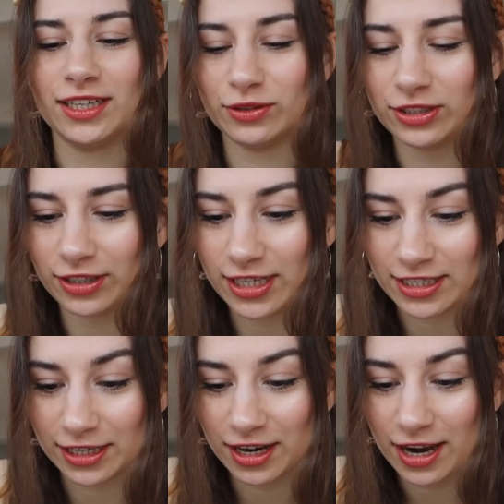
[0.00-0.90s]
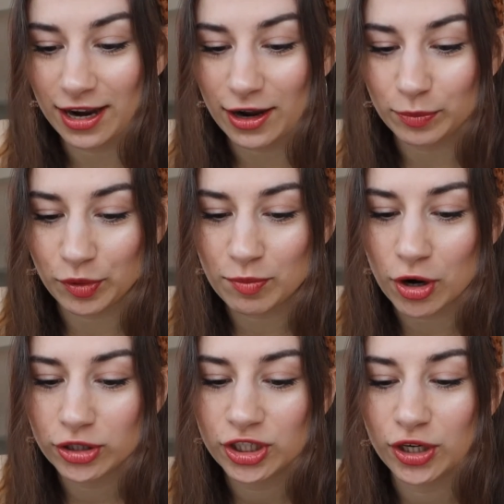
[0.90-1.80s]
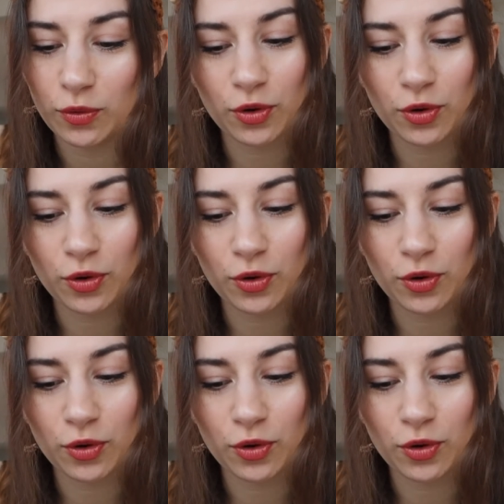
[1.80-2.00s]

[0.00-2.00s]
That was crazy. A promotion